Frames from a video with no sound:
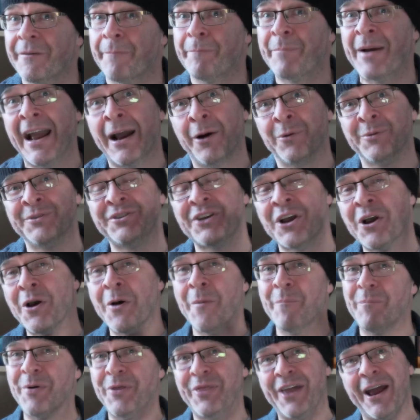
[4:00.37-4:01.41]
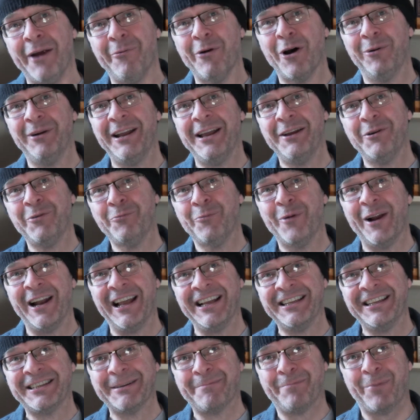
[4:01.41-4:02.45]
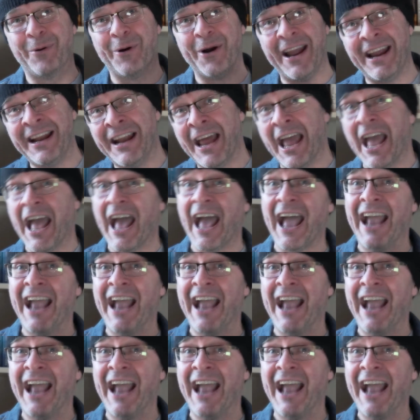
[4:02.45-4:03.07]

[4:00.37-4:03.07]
of pounds, but they're only willing to put in